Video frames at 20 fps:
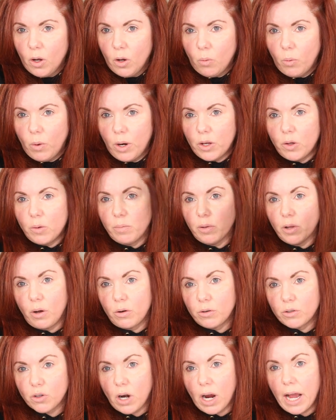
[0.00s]
when you
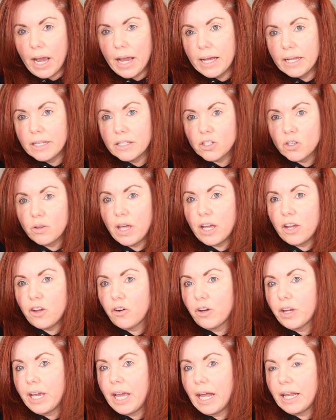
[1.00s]
blow dry it so that
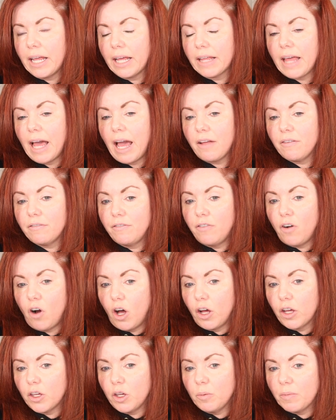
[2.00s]
you're getting that
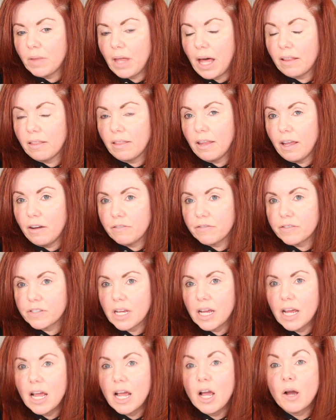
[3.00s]
volume, that
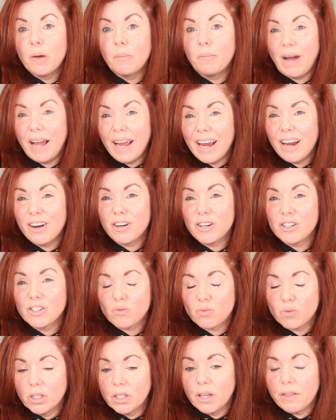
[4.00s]
lift. My hair is
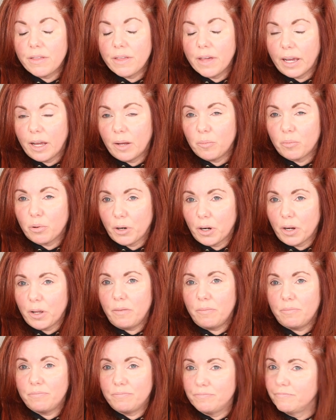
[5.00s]
really thick and
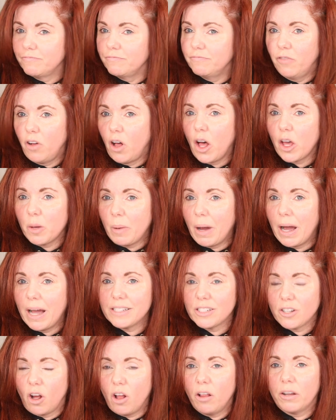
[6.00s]
pretty
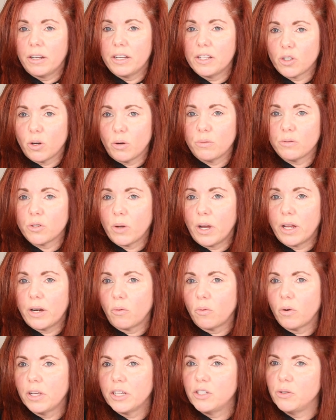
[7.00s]
volumized all on its own, so I
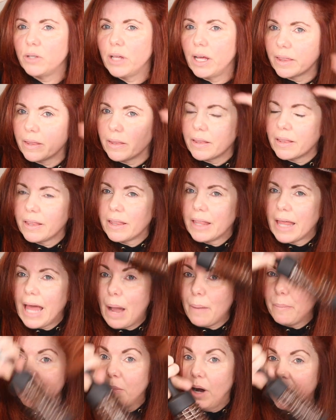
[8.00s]
don't really do
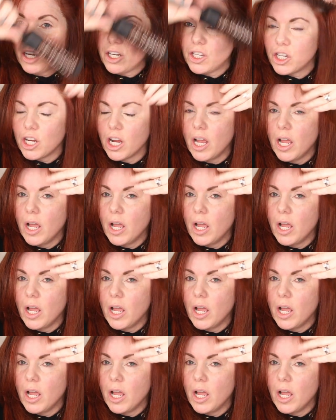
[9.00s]
that much.